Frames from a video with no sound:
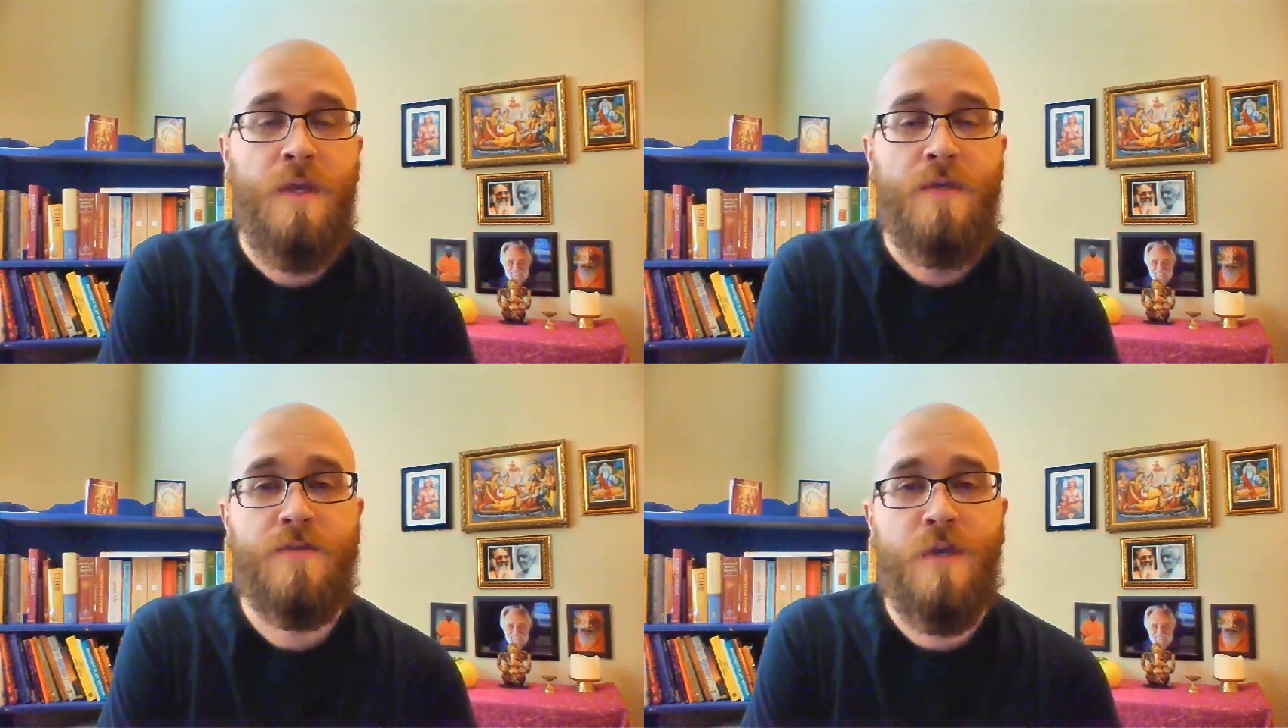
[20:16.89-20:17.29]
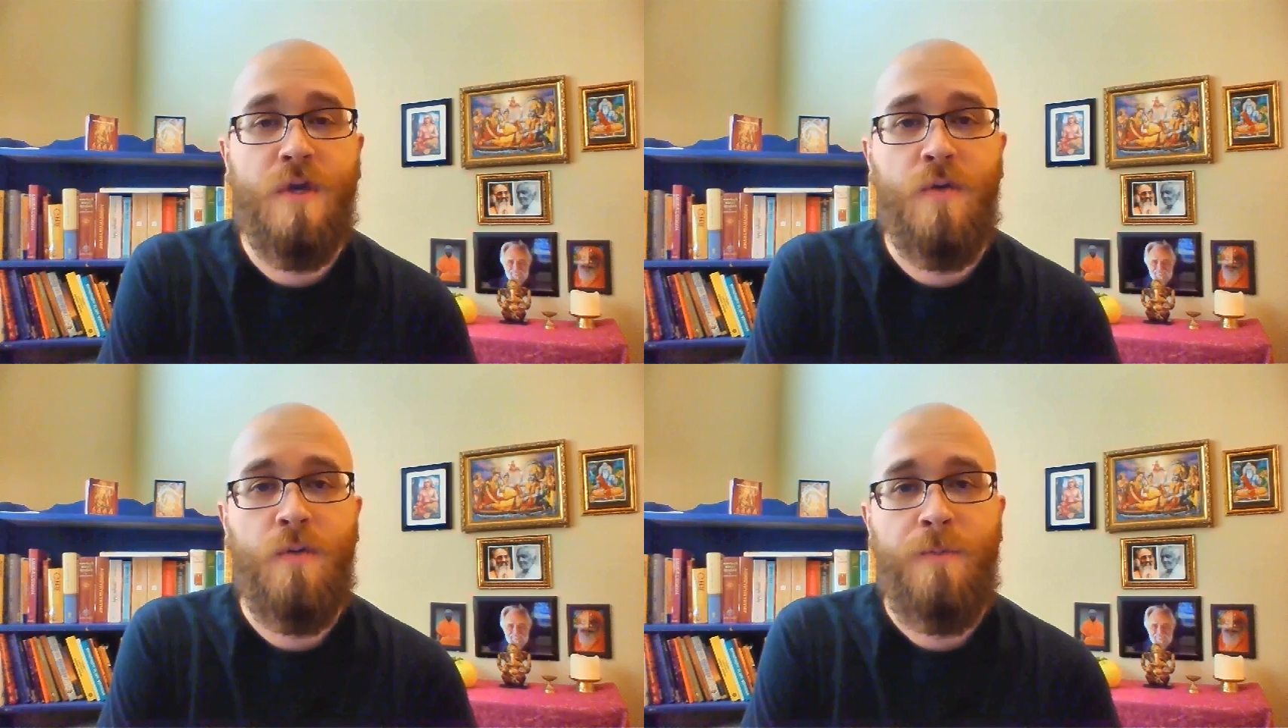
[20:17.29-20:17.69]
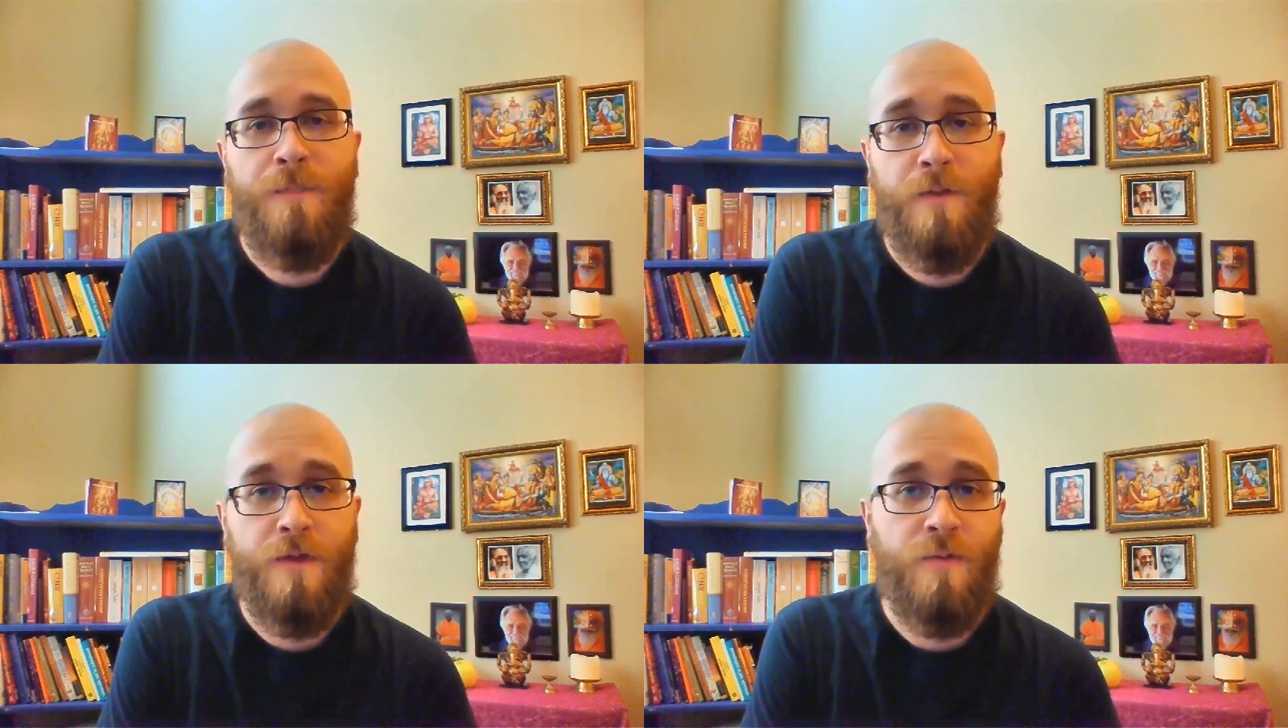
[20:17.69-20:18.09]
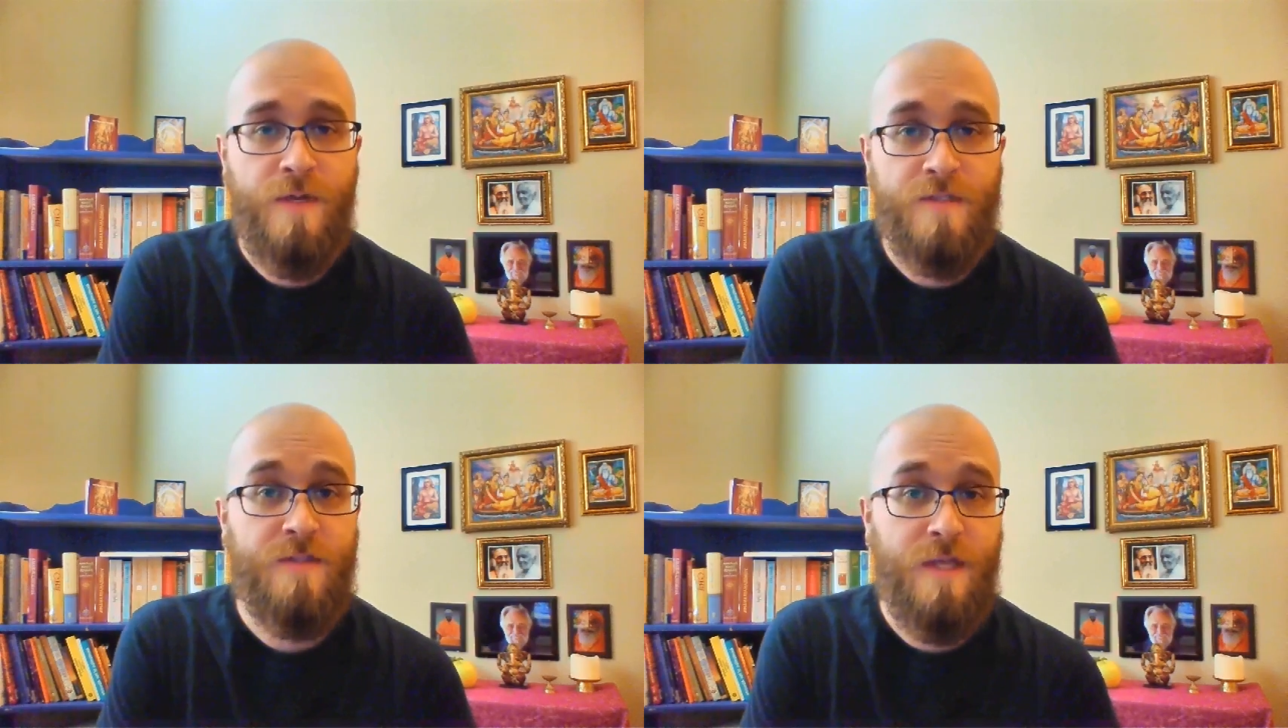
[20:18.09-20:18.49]
So you're going to
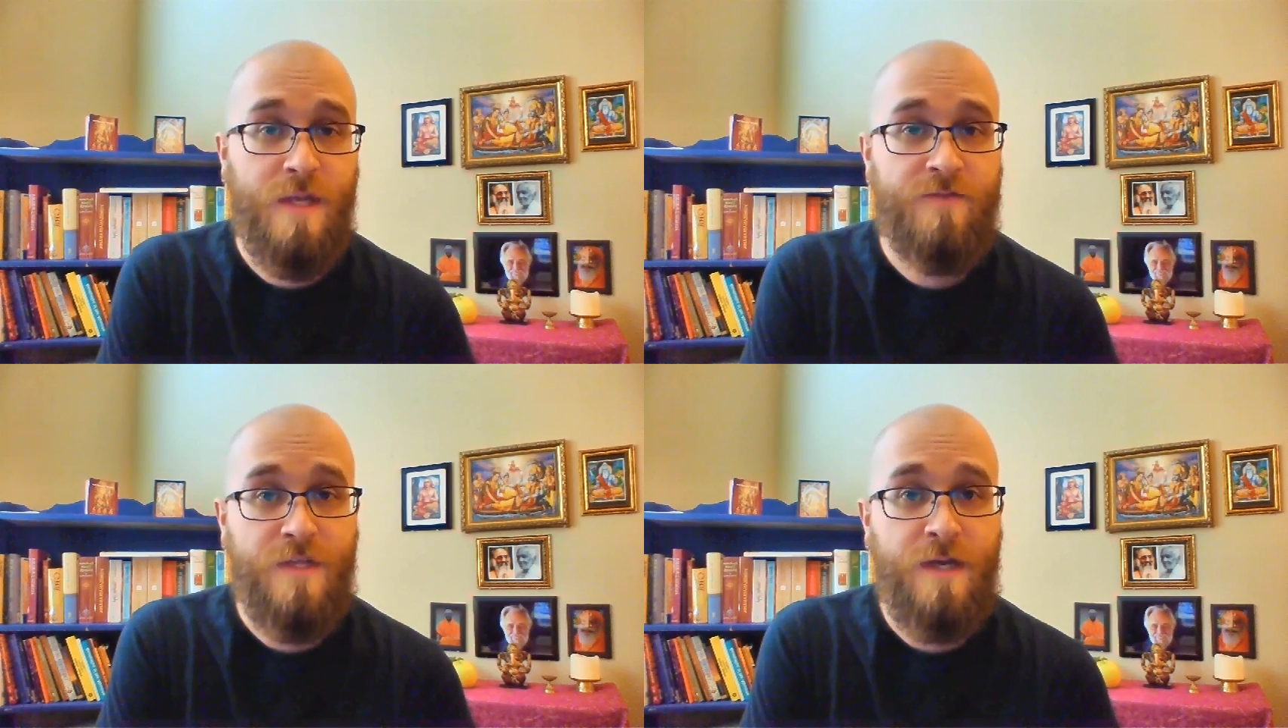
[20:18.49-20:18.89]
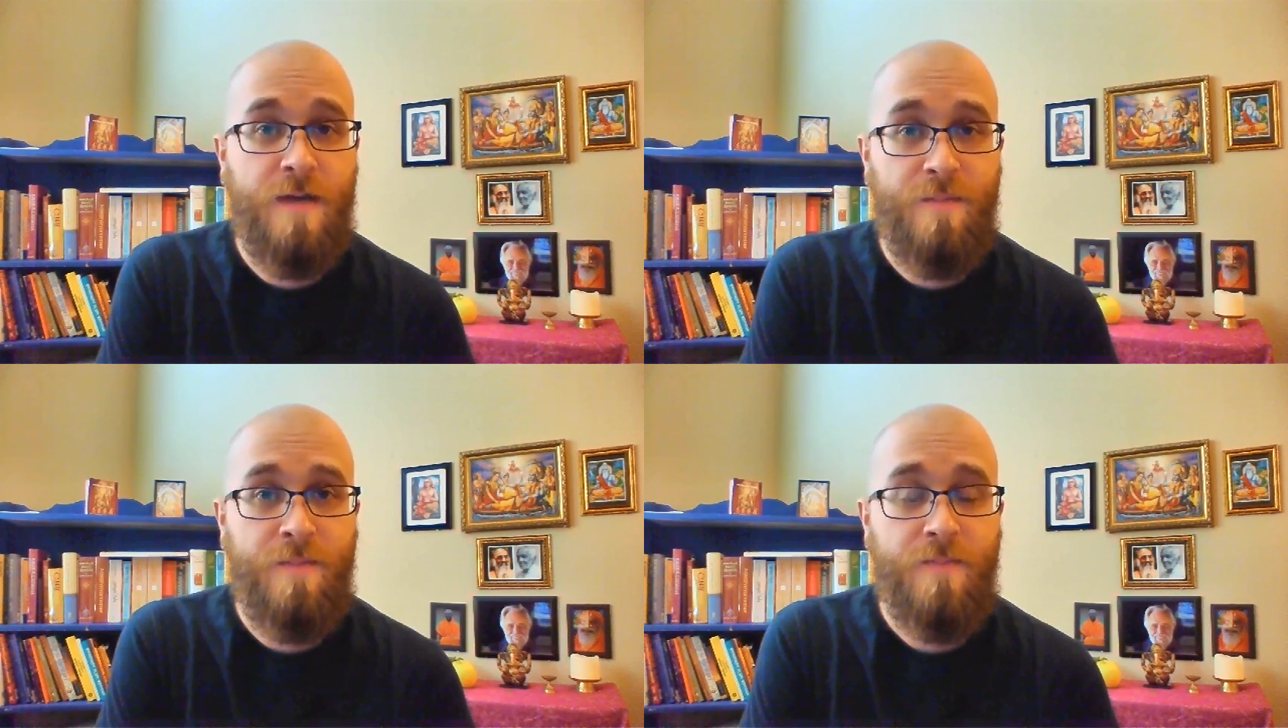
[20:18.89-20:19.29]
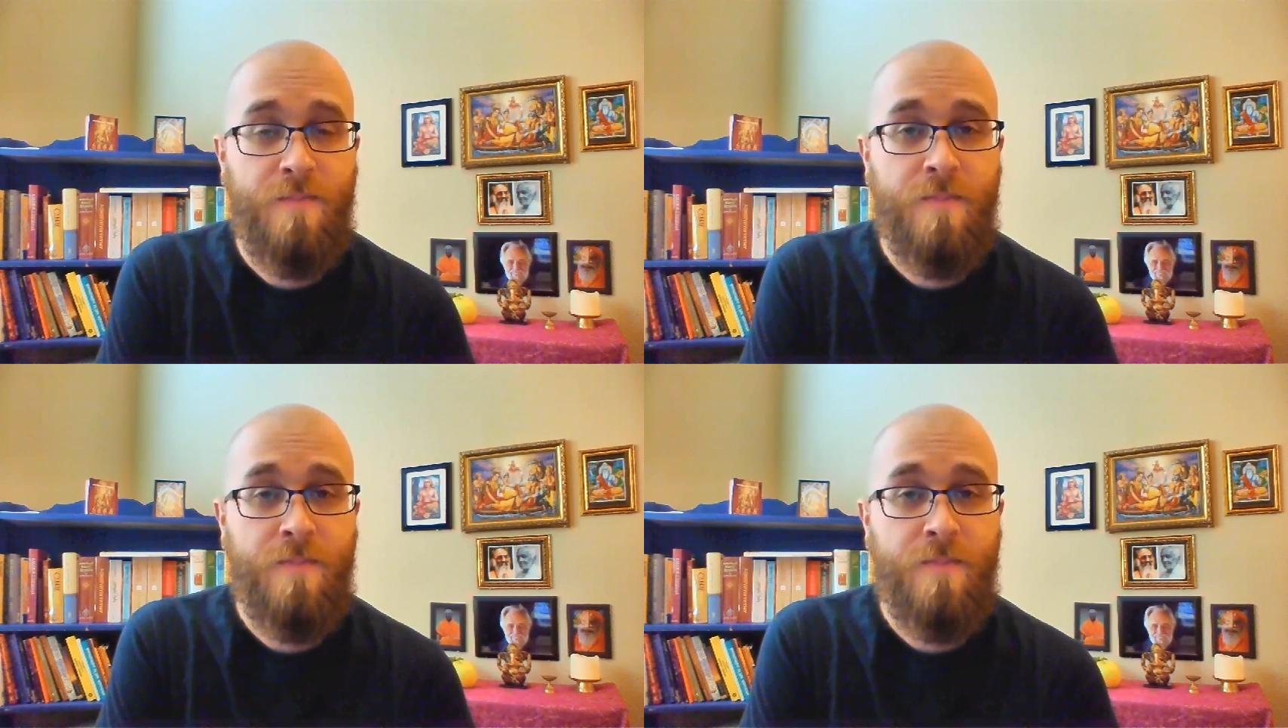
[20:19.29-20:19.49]
waste a lot of time